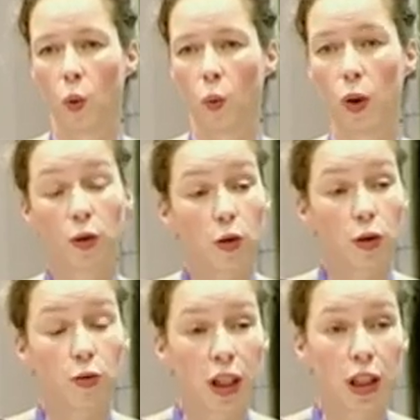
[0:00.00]
With all the
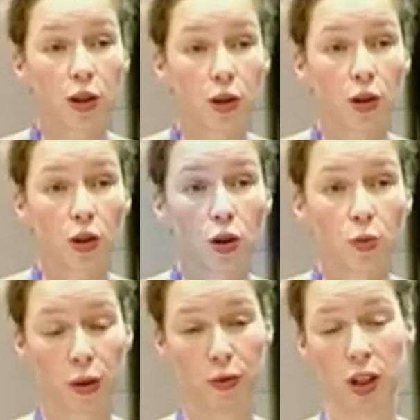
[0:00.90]
research
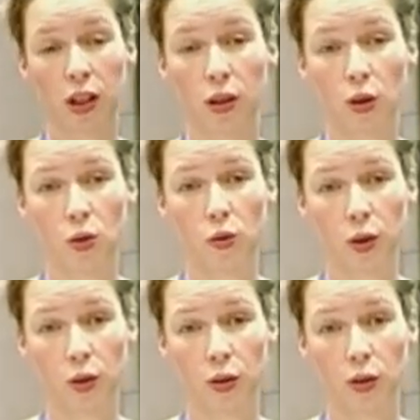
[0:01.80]
we've done
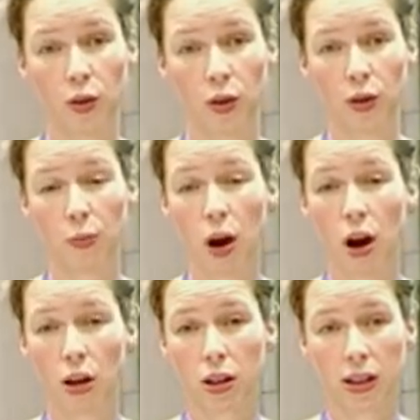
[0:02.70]
over the
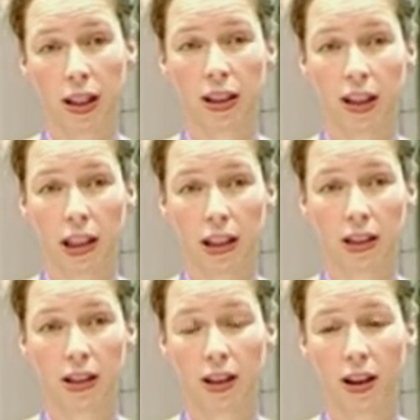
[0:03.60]
past decades,